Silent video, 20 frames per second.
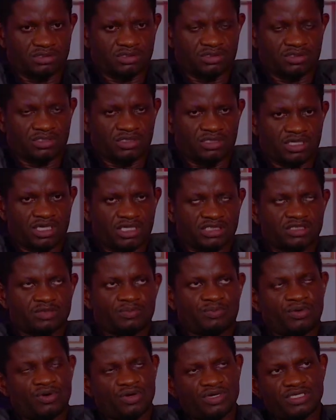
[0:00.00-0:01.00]
Okay. At a
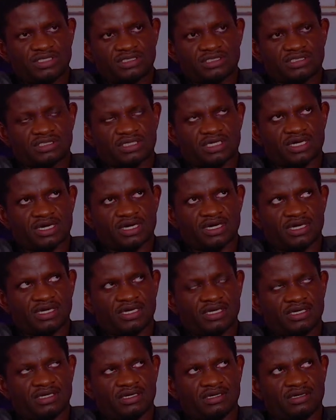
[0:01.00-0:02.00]
point, I,
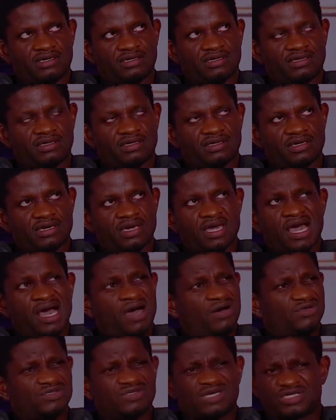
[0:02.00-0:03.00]
I
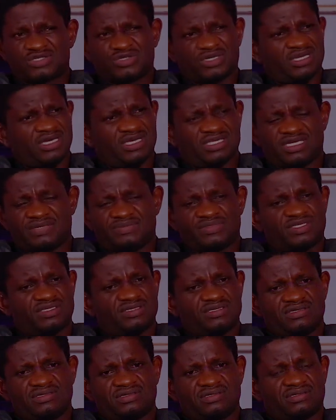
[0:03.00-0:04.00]
was not actually an MC.
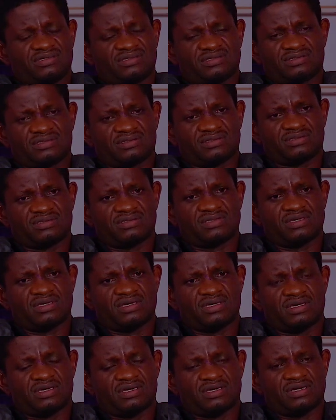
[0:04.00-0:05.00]

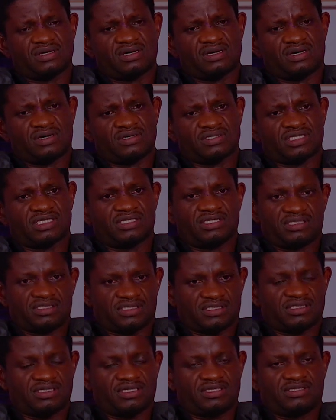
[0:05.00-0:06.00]
I was an
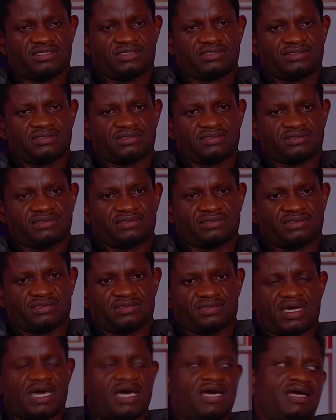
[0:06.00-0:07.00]
entertainer.
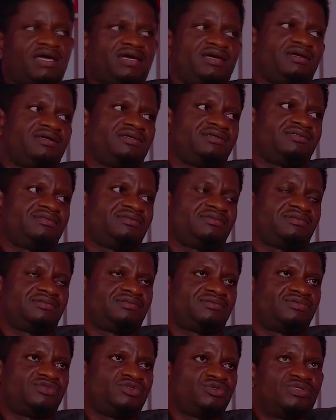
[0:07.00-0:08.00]
I
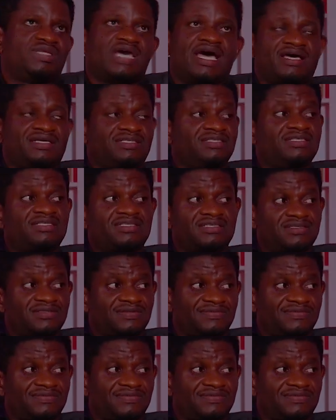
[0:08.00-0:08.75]
do dance.